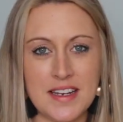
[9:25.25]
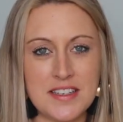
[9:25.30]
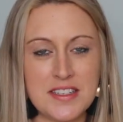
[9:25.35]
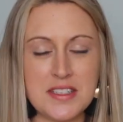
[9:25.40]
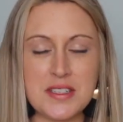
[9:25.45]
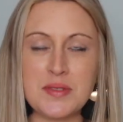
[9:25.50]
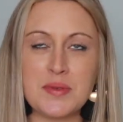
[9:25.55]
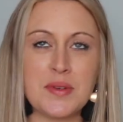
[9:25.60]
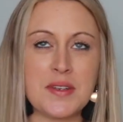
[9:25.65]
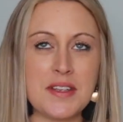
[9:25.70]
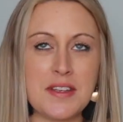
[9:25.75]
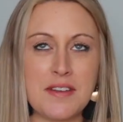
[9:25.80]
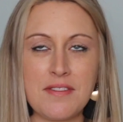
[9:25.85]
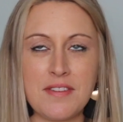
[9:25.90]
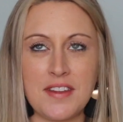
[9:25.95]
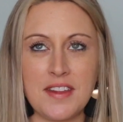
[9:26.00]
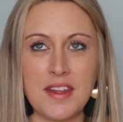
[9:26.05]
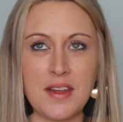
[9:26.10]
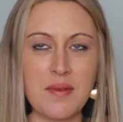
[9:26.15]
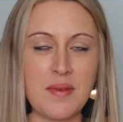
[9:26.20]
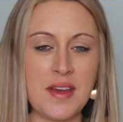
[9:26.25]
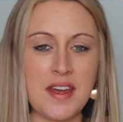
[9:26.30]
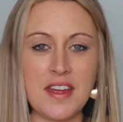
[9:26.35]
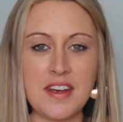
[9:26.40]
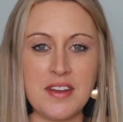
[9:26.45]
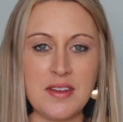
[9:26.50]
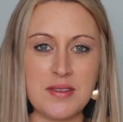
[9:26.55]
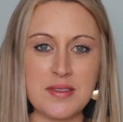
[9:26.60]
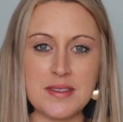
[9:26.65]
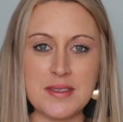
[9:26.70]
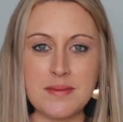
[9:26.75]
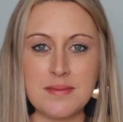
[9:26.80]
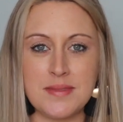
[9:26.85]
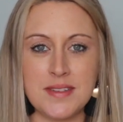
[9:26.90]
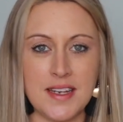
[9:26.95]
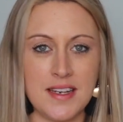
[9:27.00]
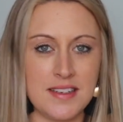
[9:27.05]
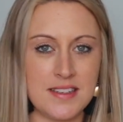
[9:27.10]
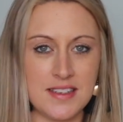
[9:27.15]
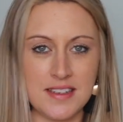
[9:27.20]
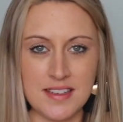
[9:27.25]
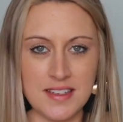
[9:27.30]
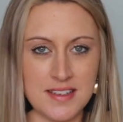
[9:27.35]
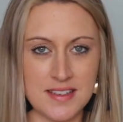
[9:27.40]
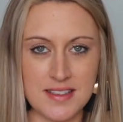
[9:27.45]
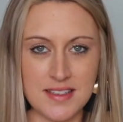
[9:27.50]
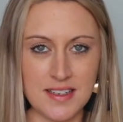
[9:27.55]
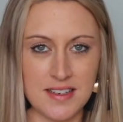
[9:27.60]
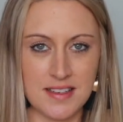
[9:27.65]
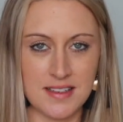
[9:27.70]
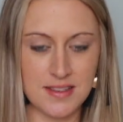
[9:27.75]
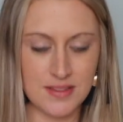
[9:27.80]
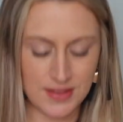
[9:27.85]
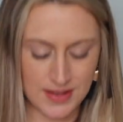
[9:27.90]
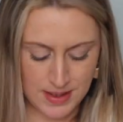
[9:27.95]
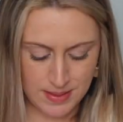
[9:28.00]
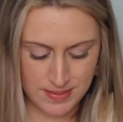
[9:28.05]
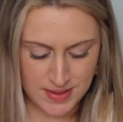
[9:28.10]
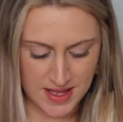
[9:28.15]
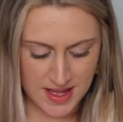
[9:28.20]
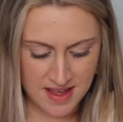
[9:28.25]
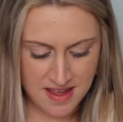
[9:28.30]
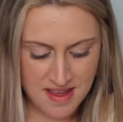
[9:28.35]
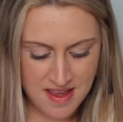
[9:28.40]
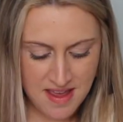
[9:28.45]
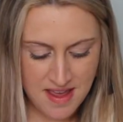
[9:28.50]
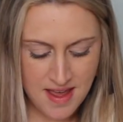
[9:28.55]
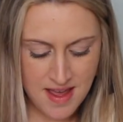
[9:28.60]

I just really feel like we could use some daintiness in this family.